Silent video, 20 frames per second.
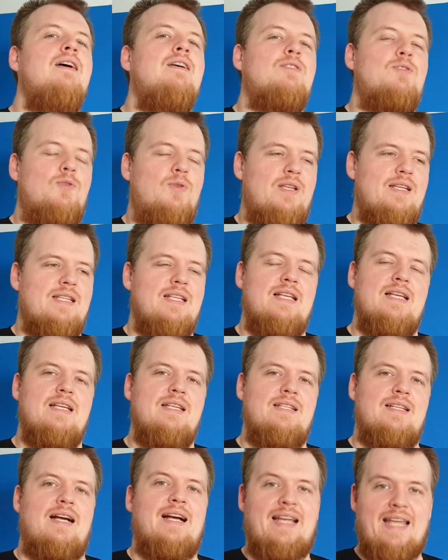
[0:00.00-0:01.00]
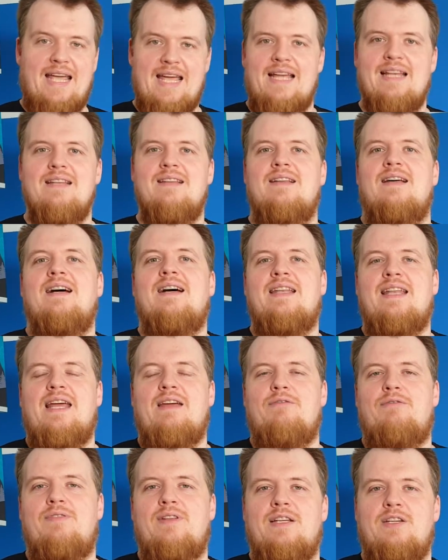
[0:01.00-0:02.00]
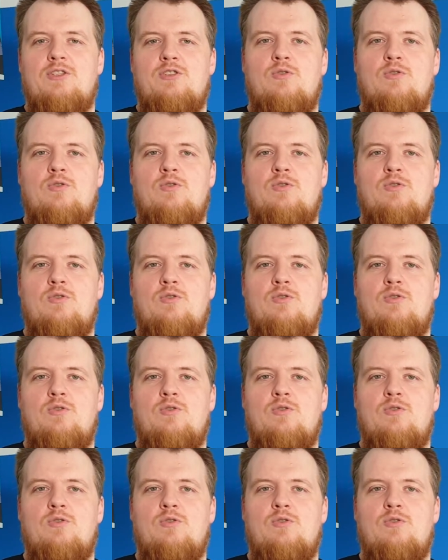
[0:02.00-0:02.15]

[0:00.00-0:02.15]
So this is again a Netflix